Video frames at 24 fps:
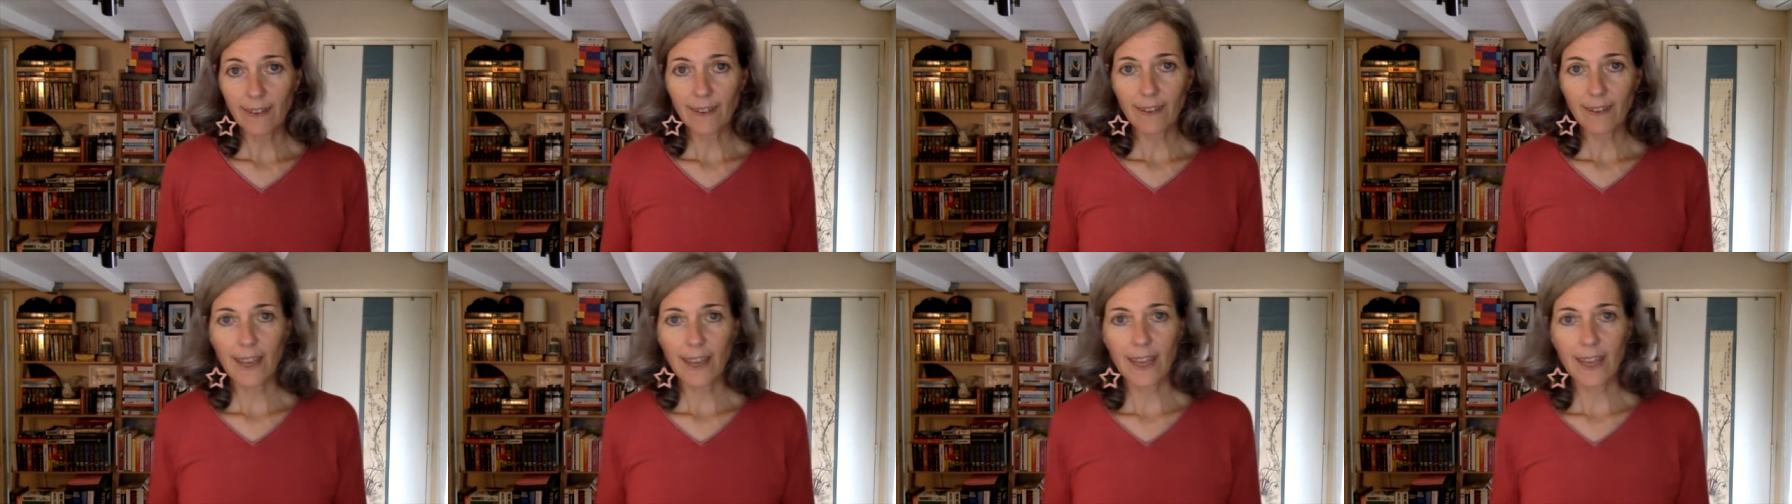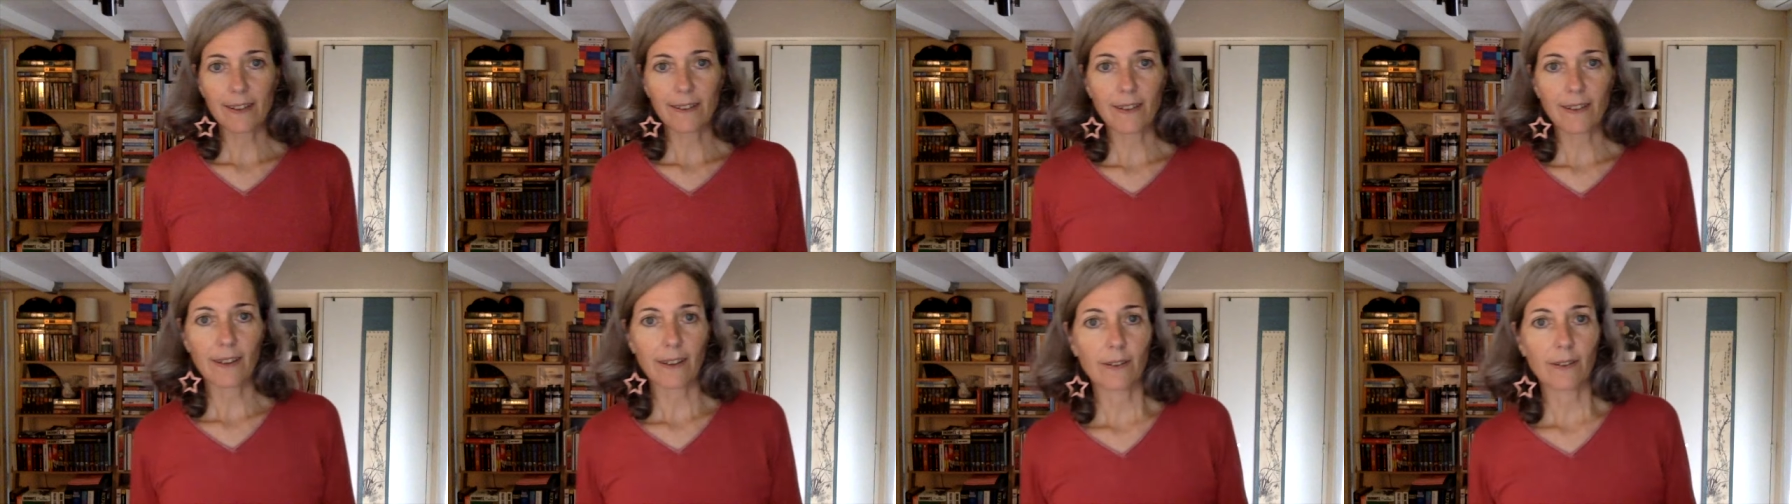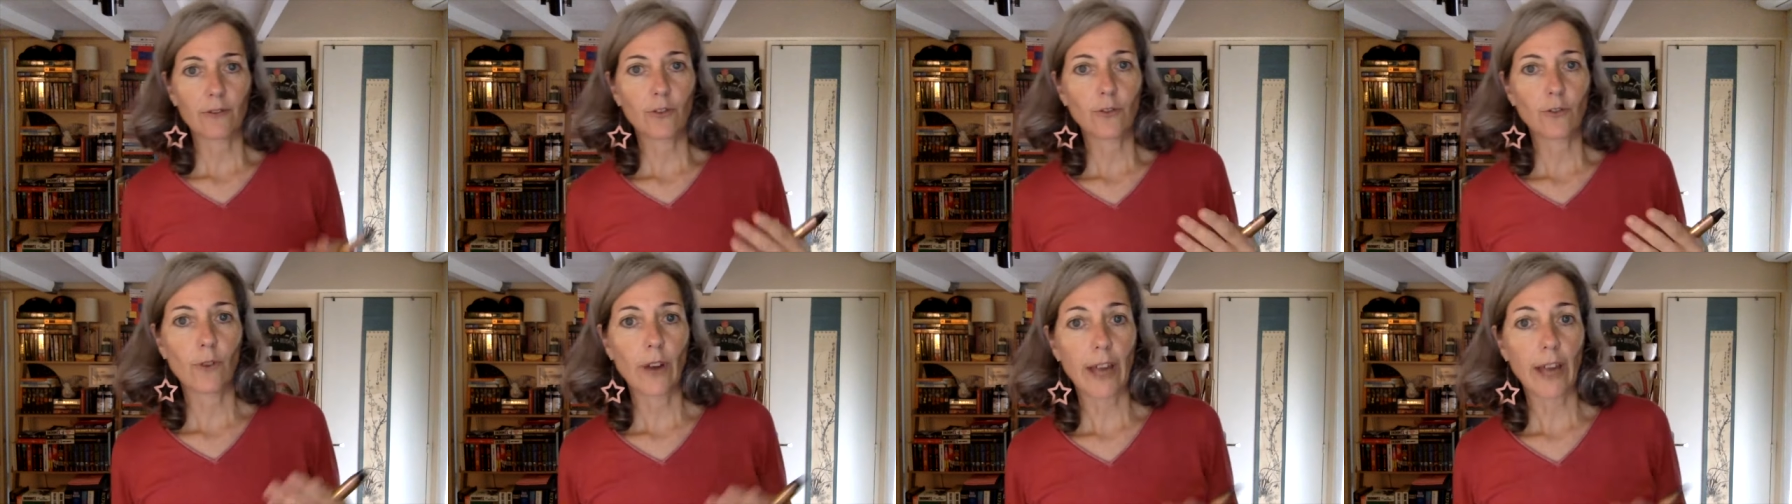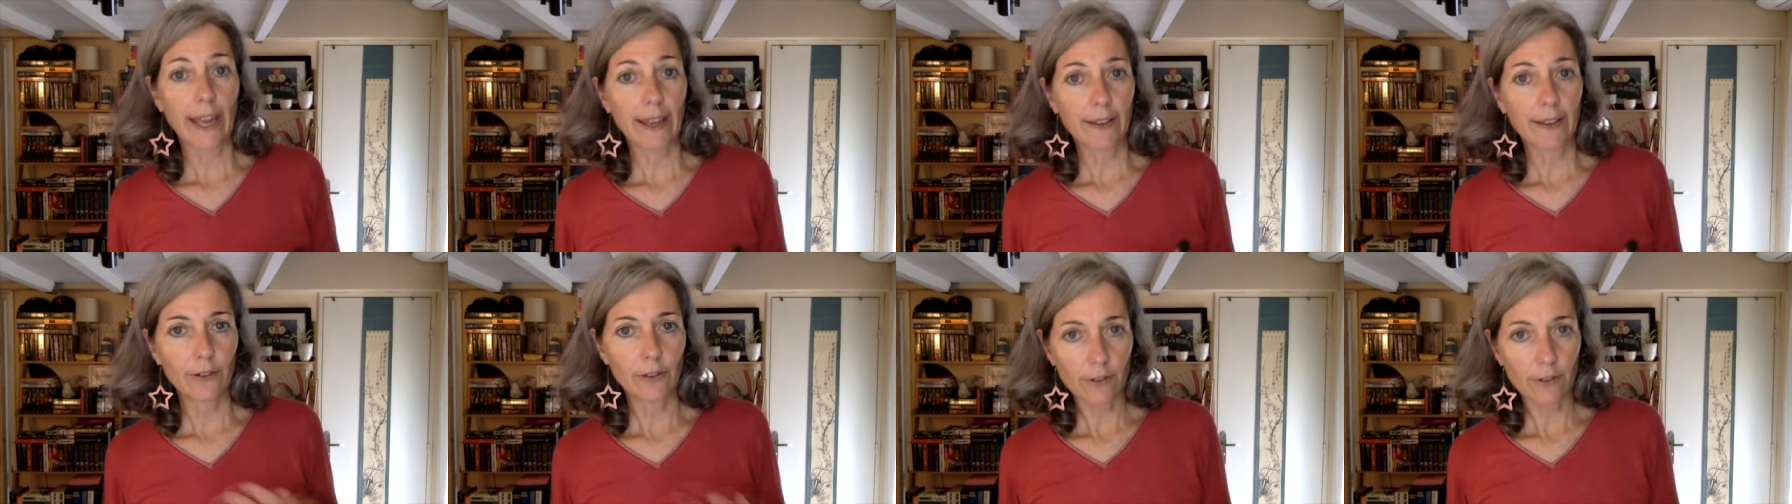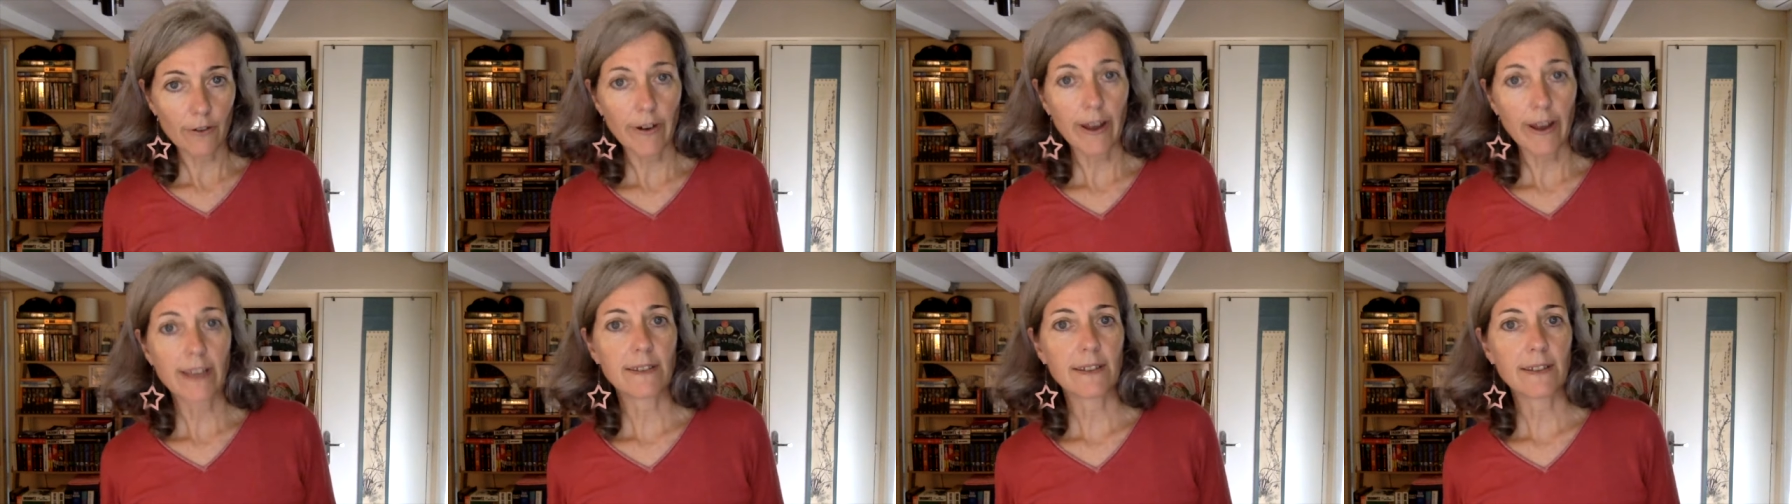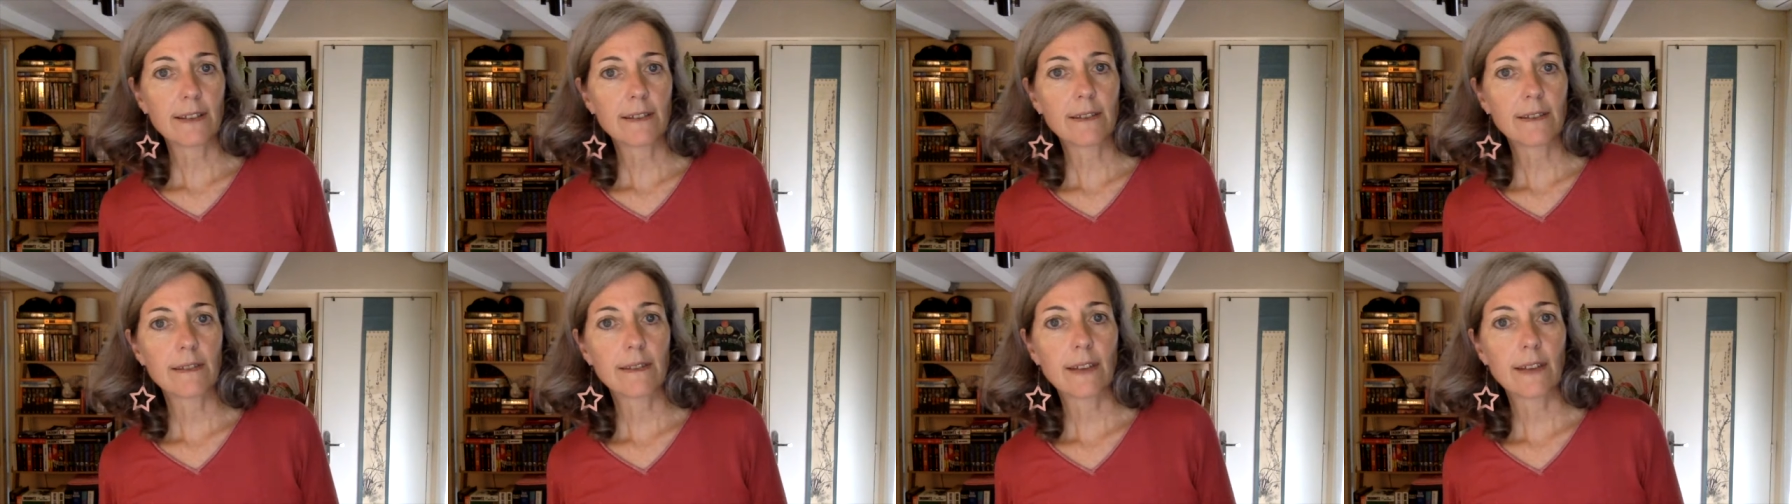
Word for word: and uh, to handle crisis.